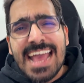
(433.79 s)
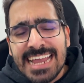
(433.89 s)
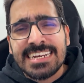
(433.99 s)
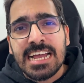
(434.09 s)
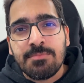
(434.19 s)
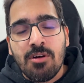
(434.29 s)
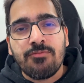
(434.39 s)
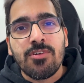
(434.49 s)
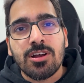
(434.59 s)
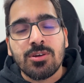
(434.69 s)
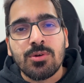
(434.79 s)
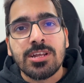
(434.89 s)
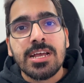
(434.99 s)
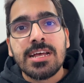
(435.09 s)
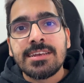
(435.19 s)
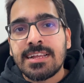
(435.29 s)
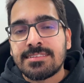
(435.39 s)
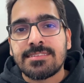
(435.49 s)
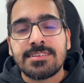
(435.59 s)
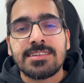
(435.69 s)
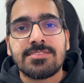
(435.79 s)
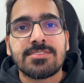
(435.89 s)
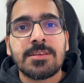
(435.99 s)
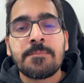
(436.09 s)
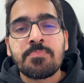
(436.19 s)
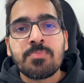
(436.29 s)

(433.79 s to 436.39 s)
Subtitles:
any type of workload necessities.